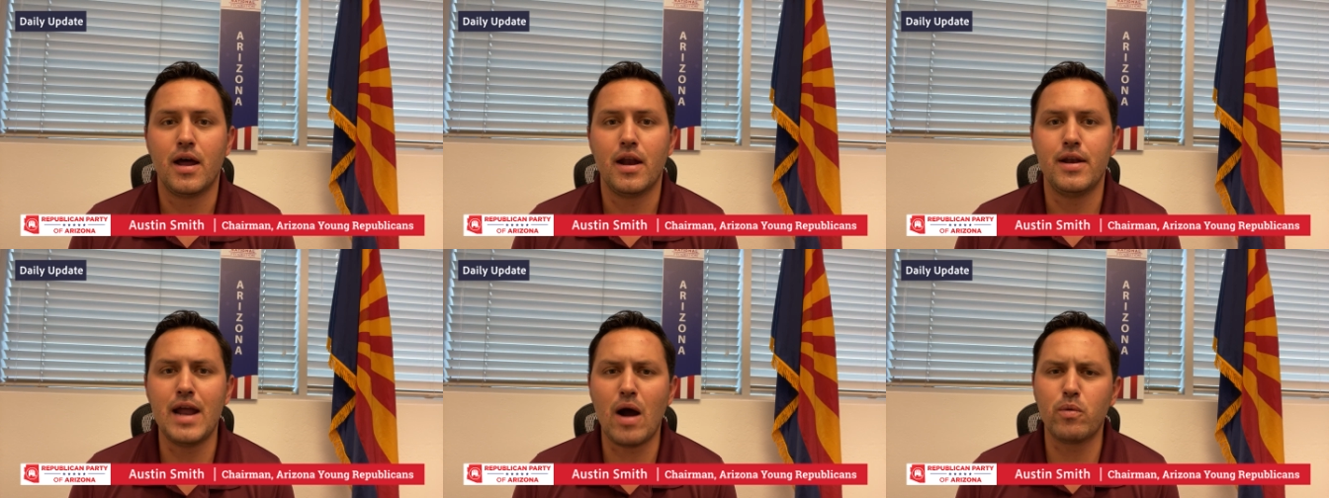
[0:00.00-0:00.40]

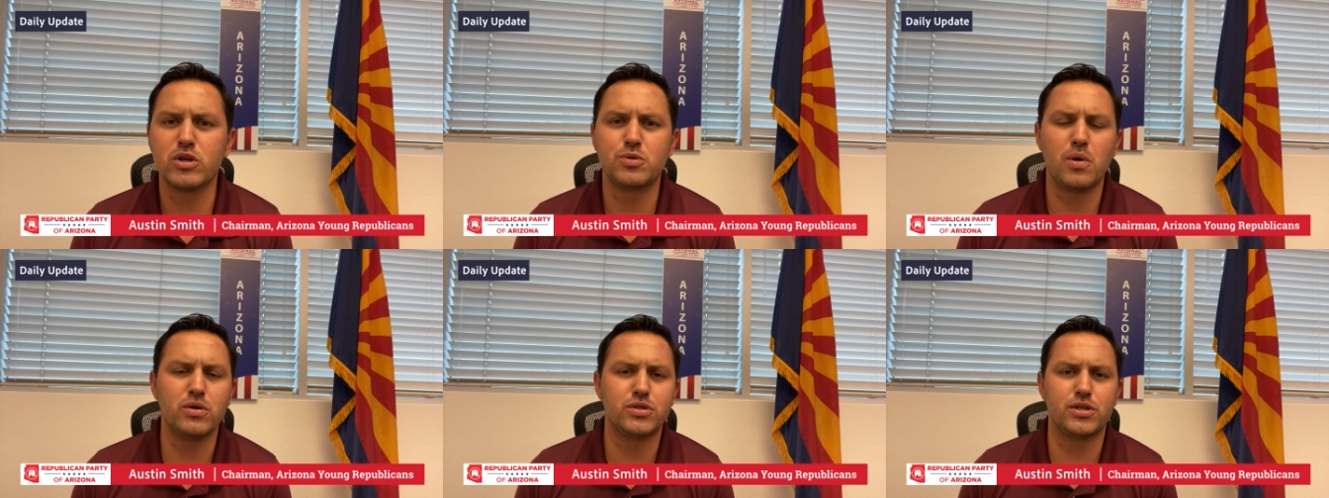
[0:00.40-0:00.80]
Now we're
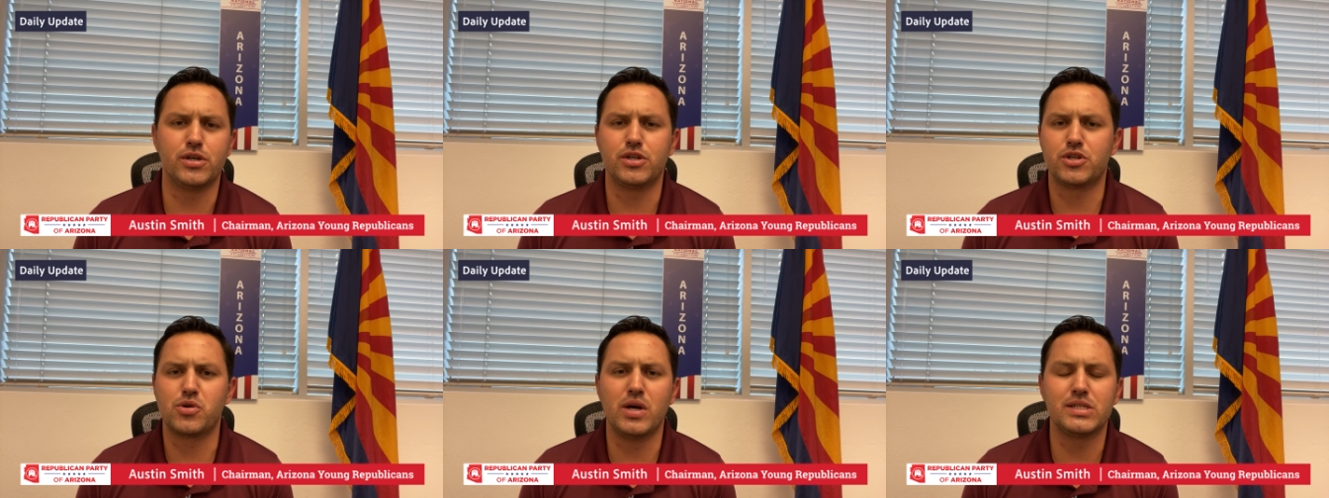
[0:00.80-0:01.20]
supposed to
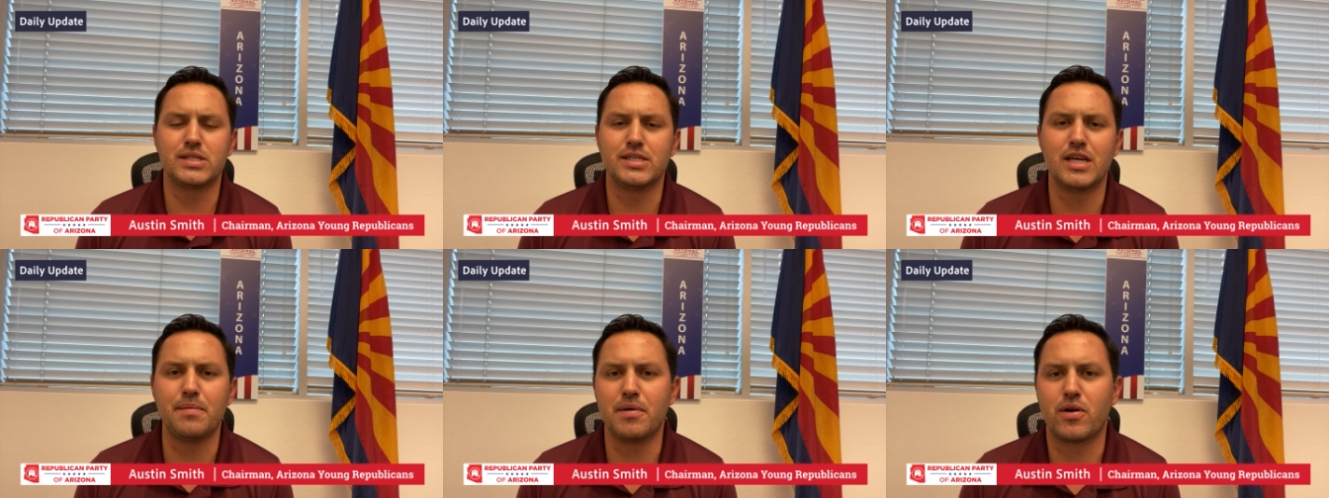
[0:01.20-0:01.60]
trust the
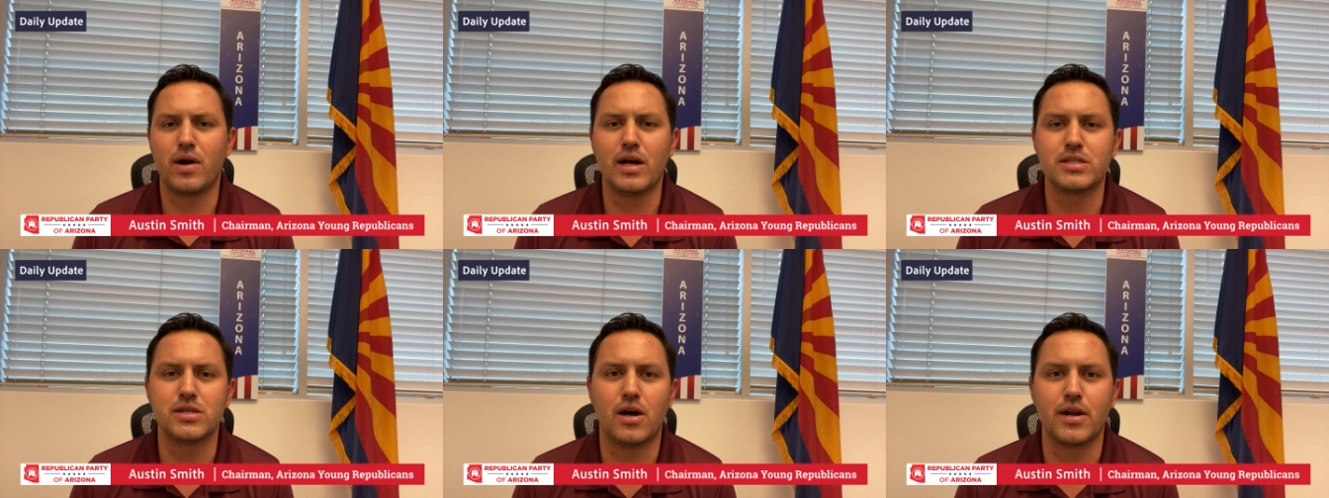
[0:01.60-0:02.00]

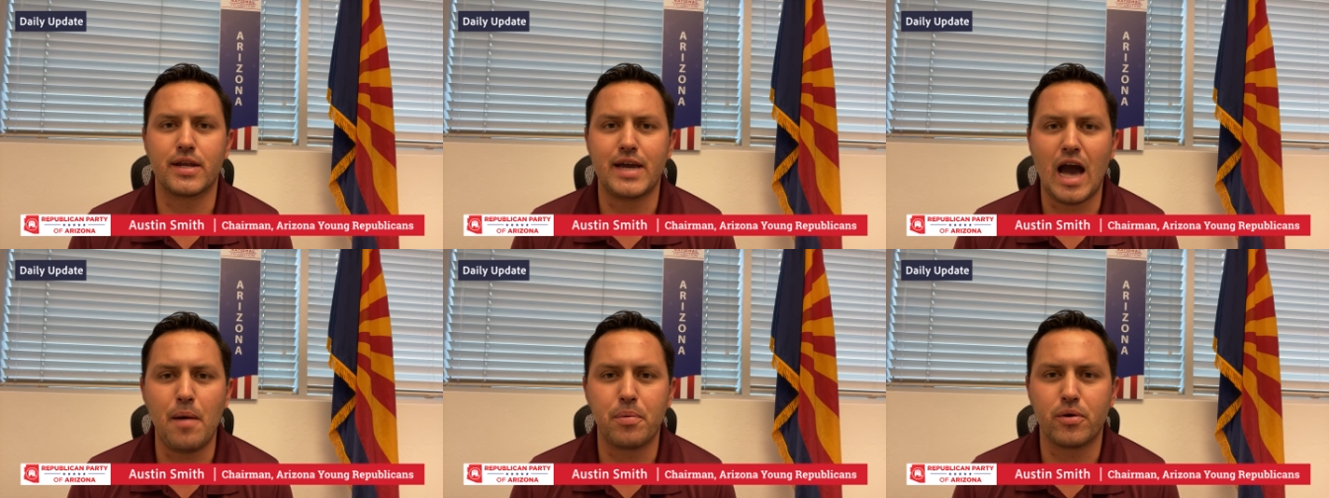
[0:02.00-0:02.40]
Democrats on
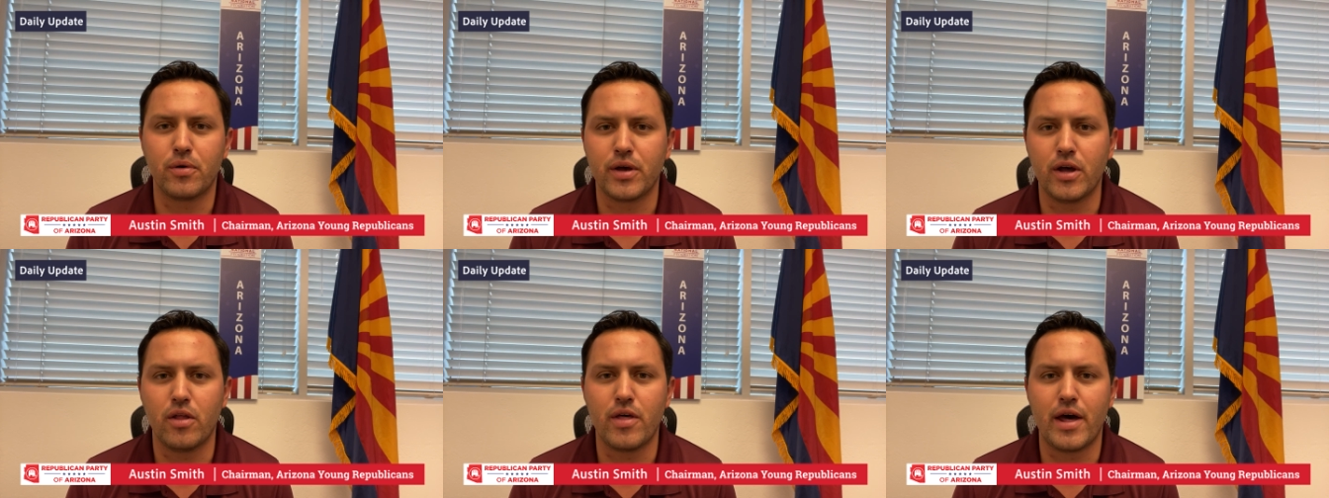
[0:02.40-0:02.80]
Capitol
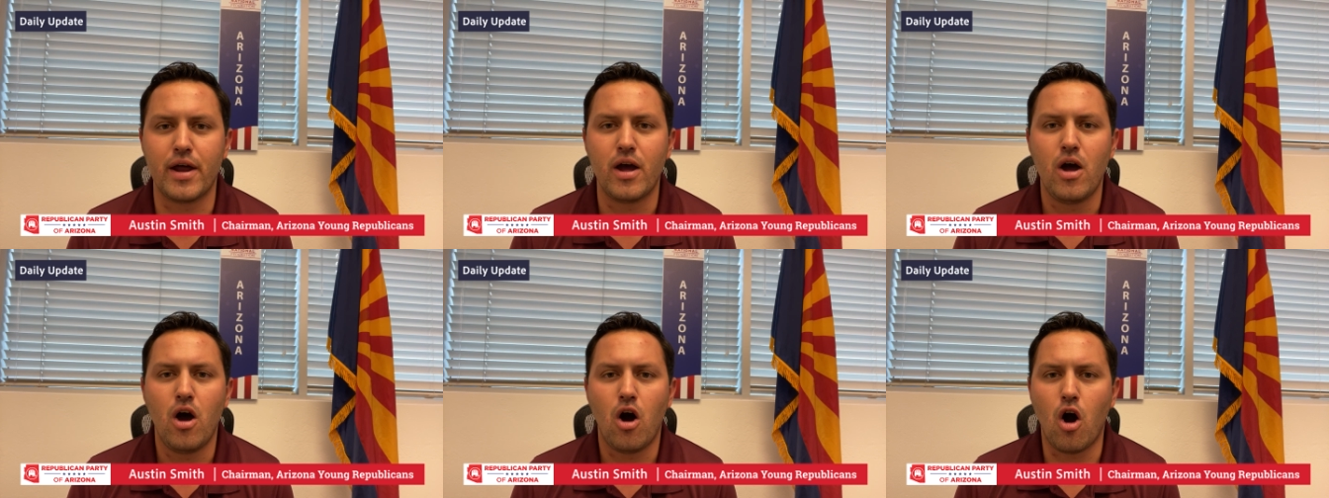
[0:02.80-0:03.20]
Hill
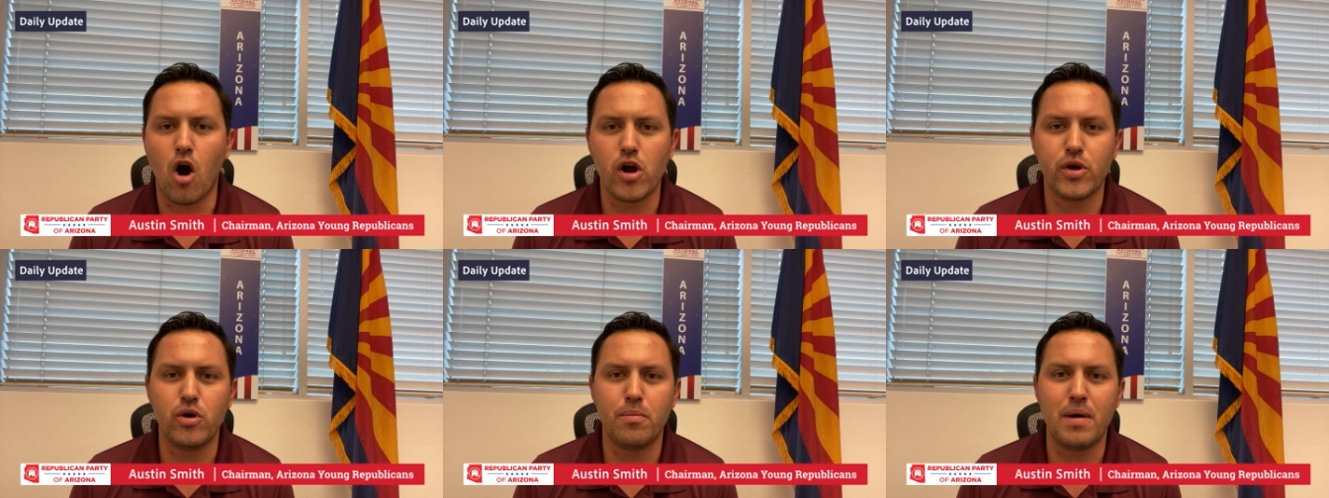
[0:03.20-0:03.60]
that
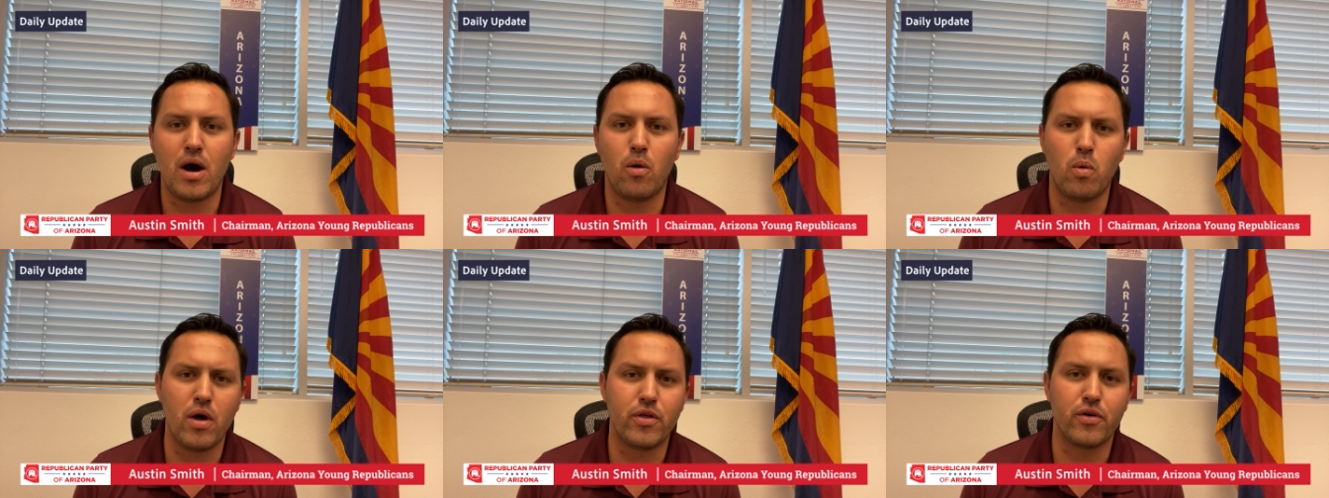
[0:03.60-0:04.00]
argue
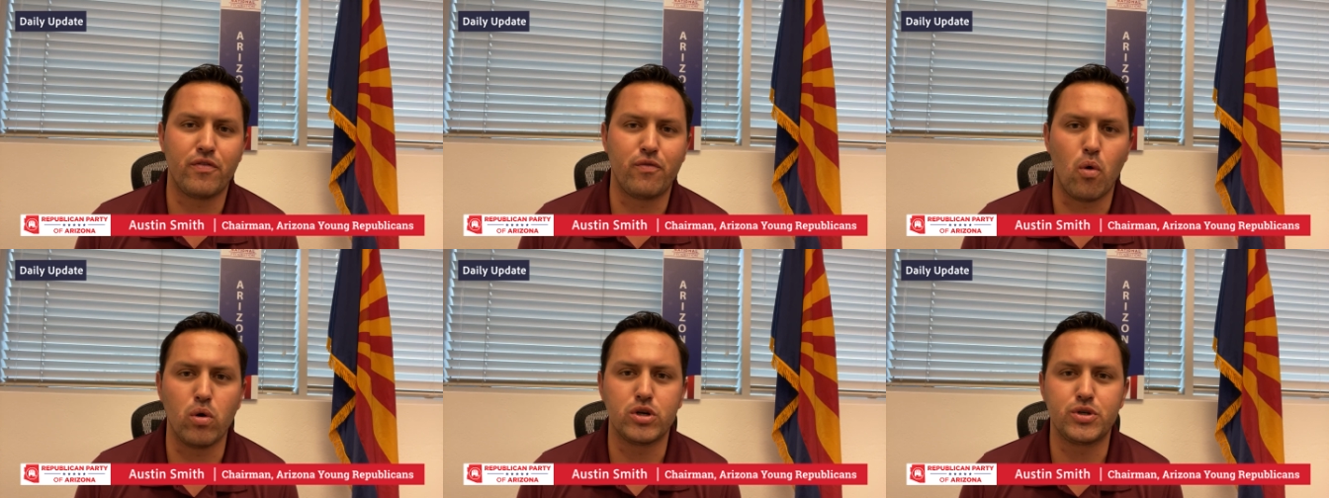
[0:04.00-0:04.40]
about whether
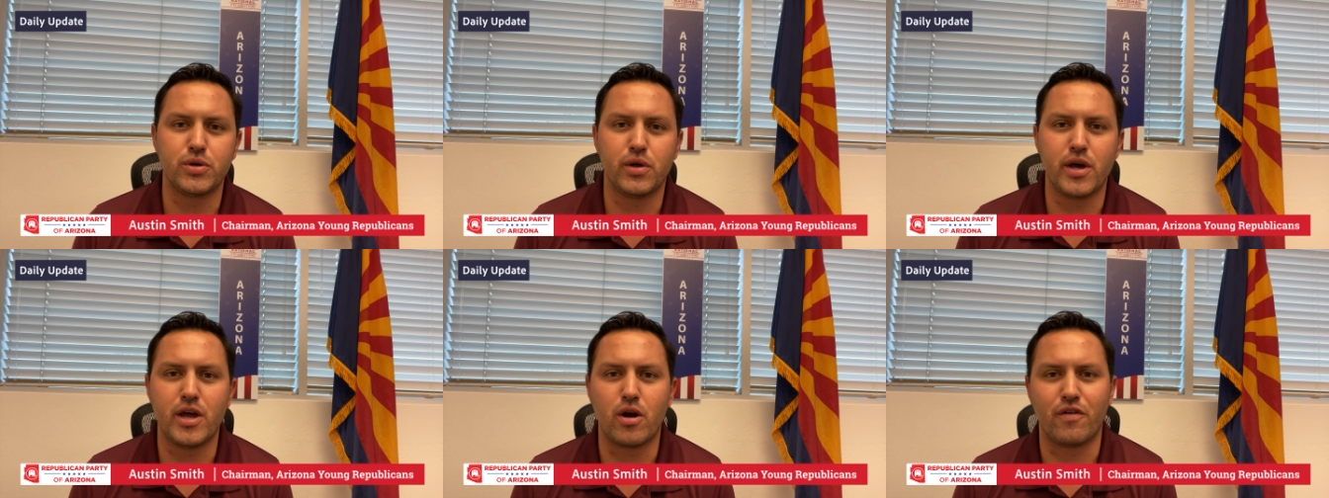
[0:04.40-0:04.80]
$4
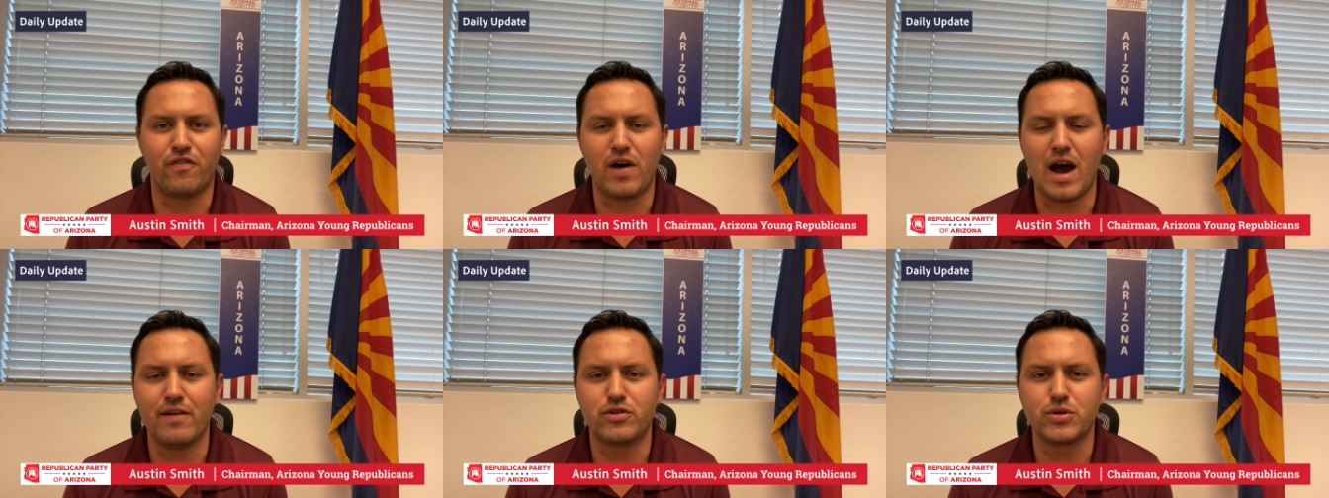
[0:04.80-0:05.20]
trillion or
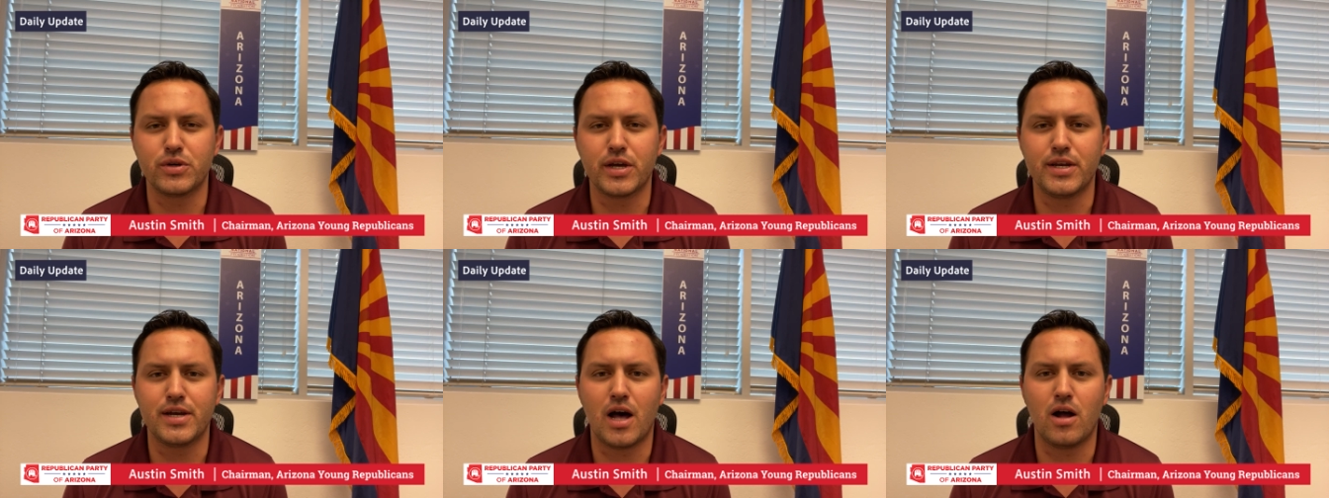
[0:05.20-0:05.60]
$5
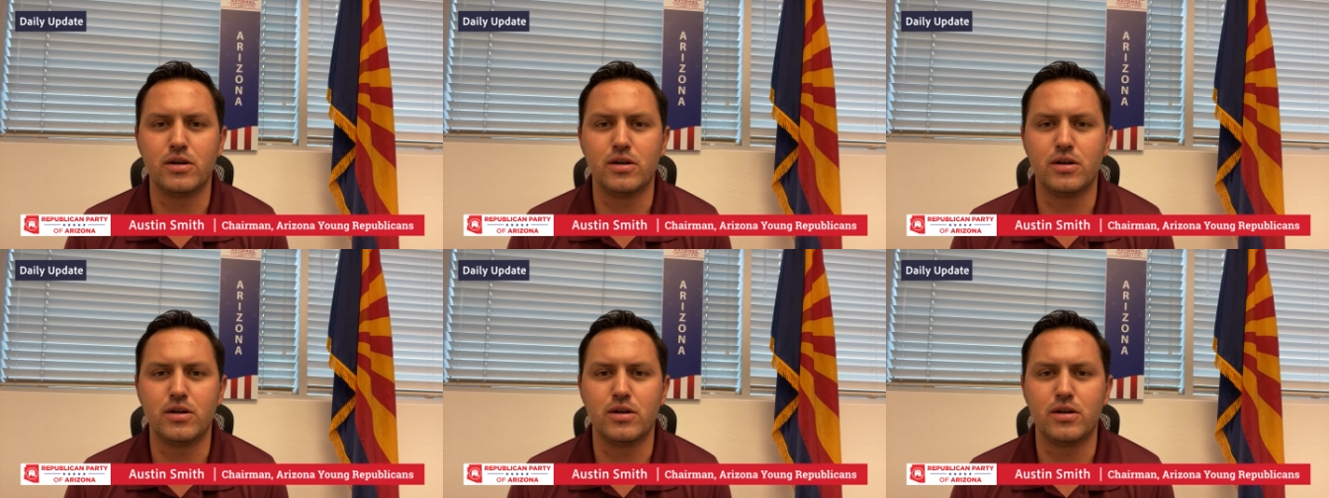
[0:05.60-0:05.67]
trillion